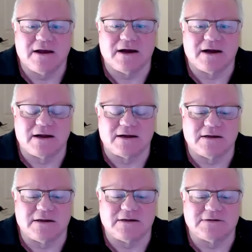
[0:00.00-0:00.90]

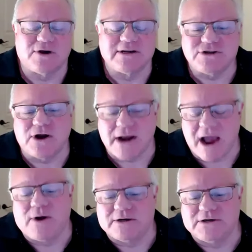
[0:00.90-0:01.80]
So
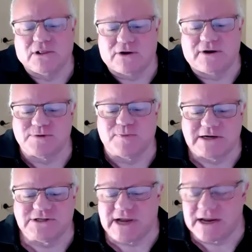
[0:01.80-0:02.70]
I wanted to learn as
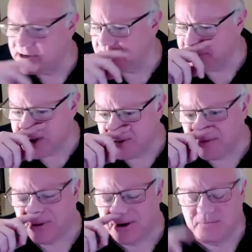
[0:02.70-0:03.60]
much as I could about
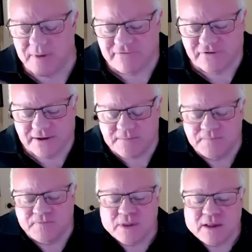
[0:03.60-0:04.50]
Warren Buffett.
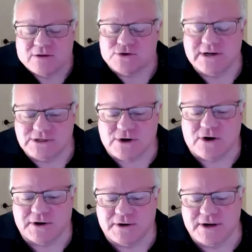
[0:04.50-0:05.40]
So I
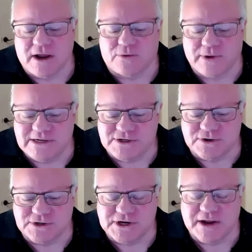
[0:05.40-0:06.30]
started
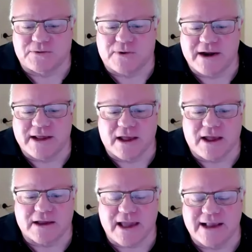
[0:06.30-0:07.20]
researching and writing
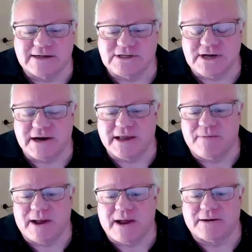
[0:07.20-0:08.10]
a case study
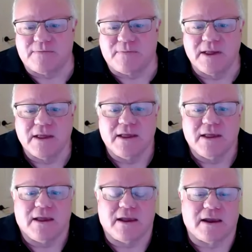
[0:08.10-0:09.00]
about him.
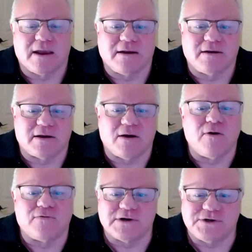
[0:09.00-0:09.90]
And
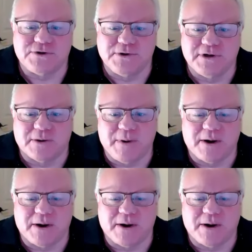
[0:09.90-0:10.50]
over a 2-year